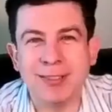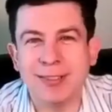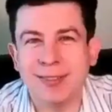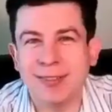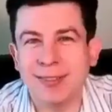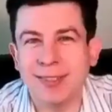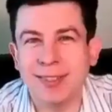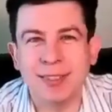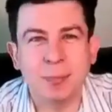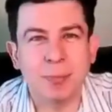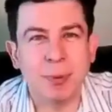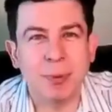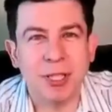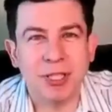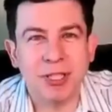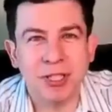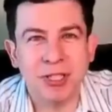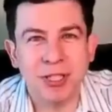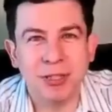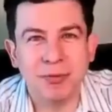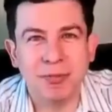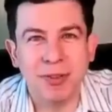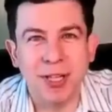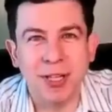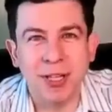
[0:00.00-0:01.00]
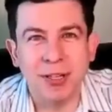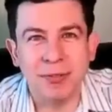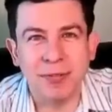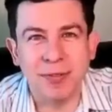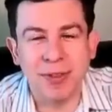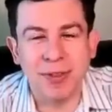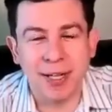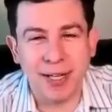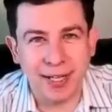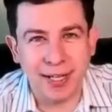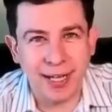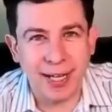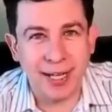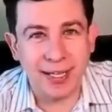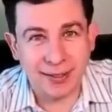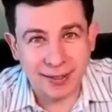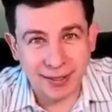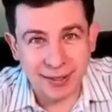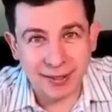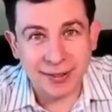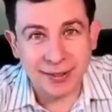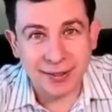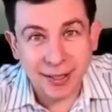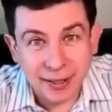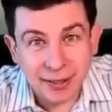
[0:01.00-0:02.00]
expression of love that a cat
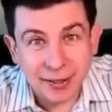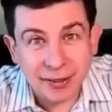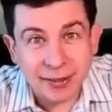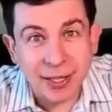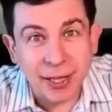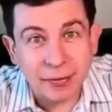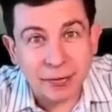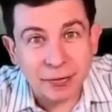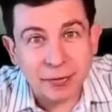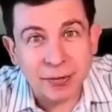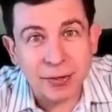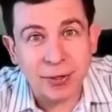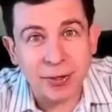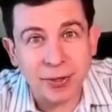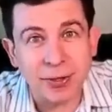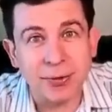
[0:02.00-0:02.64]
can telegraph to you.